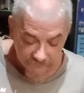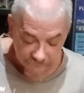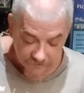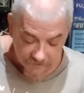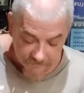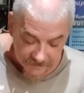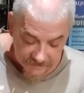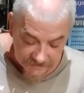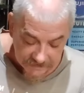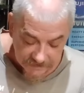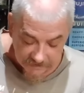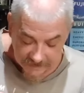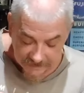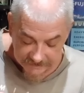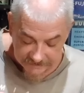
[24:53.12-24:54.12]
from my dinner
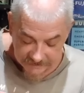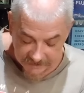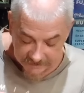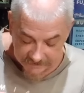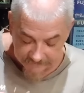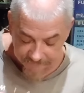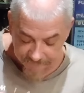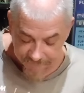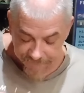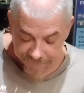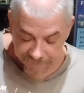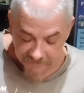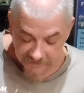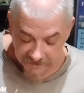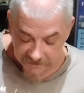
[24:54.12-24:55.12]
last night.
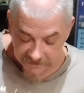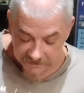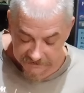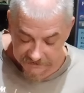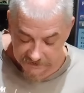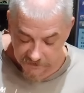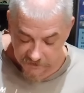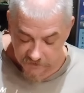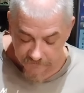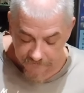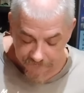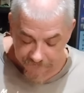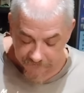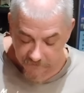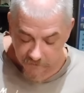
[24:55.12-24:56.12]
So
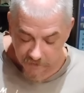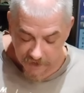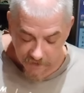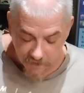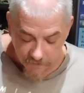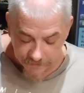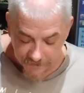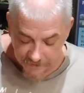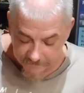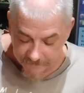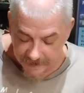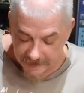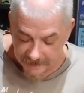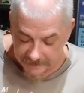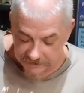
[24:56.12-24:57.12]
when I opened the
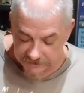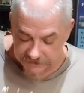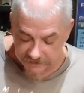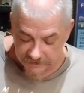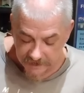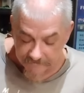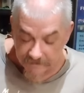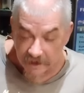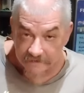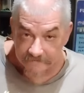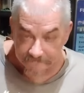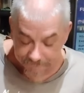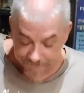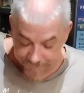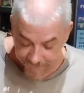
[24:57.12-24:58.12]
package, because I bought
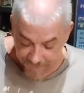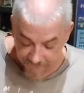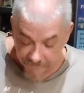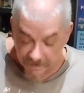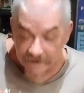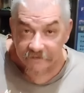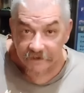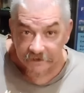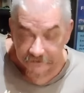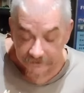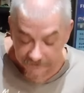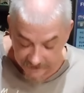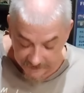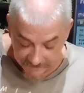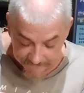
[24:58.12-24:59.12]
500
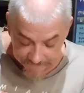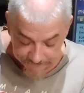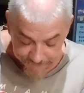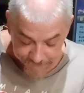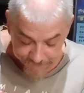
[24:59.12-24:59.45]
gram,